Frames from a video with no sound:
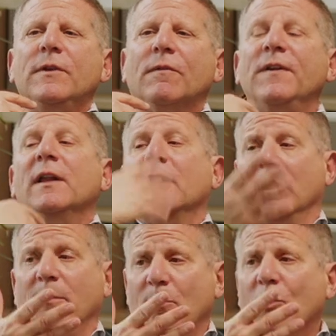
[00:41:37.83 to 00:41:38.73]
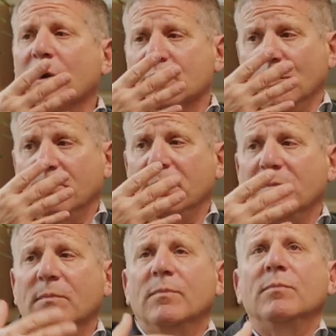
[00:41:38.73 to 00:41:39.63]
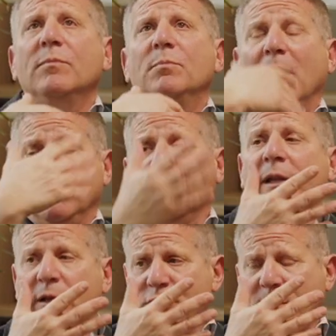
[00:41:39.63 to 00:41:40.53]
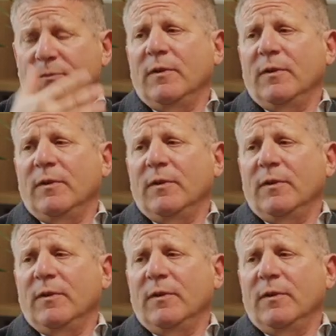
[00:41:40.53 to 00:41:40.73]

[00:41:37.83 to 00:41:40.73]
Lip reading: feel a little bit more sort of public leadership